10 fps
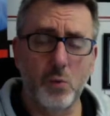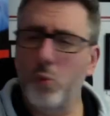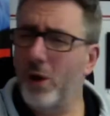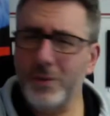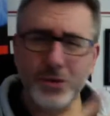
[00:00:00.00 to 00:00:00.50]

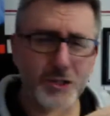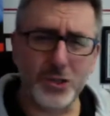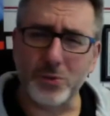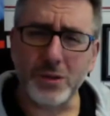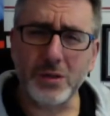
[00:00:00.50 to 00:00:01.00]
why would
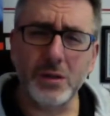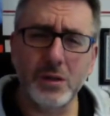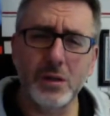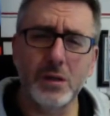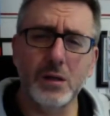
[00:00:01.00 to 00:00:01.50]
you do it?
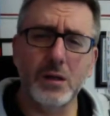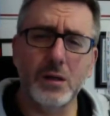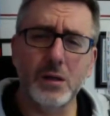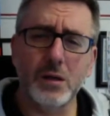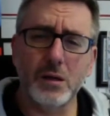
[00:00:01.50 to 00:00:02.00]

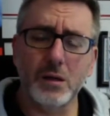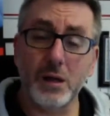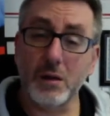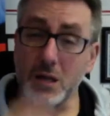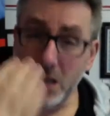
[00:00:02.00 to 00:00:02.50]

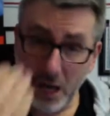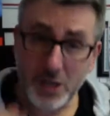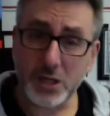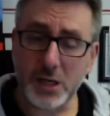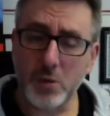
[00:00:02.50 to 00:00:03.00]
Like,
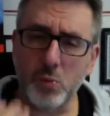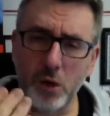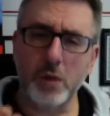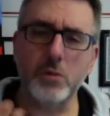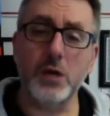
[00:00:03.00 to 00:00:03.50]
logically,
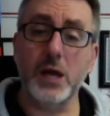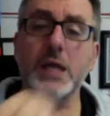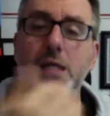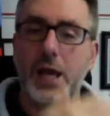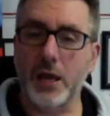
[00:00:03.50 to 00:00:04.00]
why would
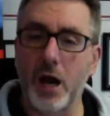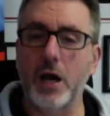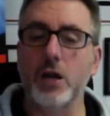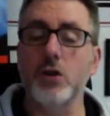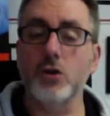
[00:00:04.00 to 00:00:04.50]
I take
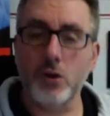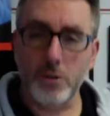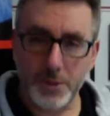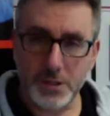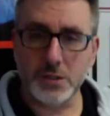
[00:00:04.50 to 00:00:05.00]
on
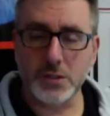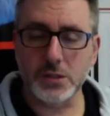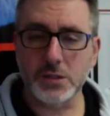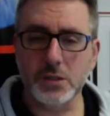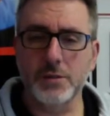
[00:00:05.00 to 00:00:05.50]
your
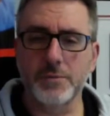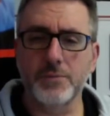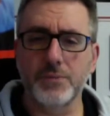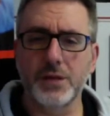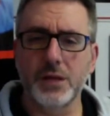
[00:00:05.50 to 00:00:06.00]
business
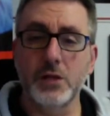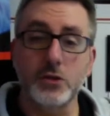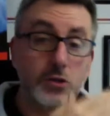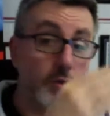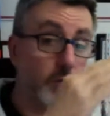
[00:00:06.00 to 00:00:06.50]

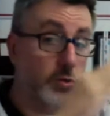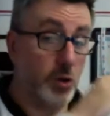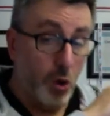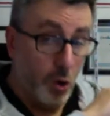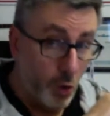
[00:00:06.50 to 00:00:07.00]
to do
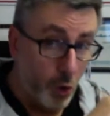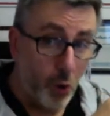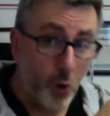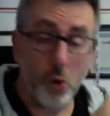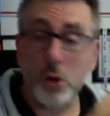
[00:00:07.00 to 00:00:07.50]
the
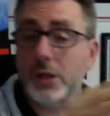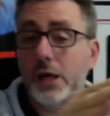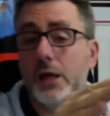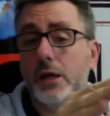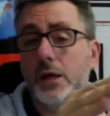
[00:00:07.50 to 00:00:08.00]
whole
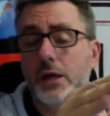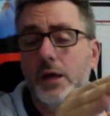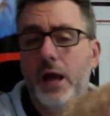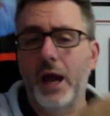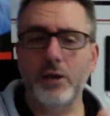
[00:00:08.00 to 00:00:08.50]
thing
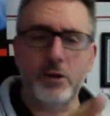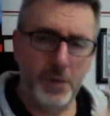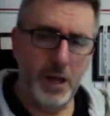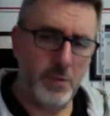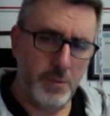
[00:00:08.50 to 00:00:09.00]
and
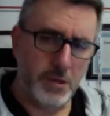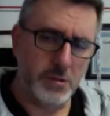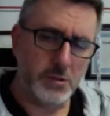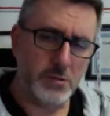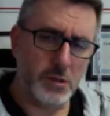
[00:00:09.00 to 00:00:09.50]
you're paying me
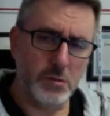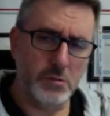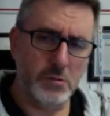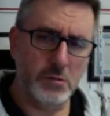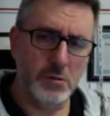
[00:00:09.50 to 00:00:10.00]
peanuts, right?
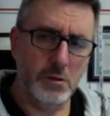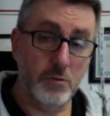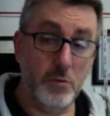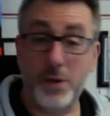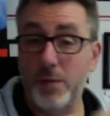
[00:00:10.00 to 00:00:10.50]

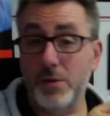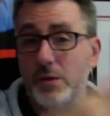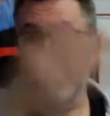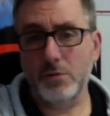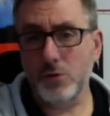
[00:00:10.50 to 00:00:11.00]
If you're paying
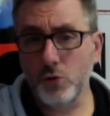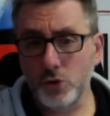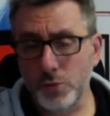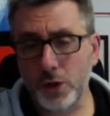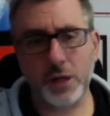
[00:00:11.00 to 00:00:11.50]
me
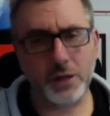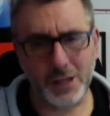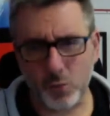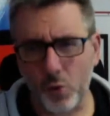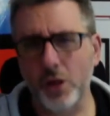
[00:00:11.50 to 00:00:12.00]
huge money,
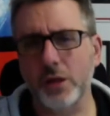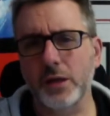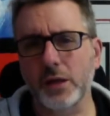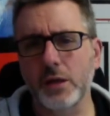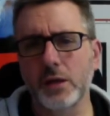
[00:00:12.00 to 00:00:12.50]
that's one
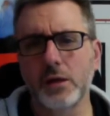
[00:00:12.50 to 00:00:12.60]
thing.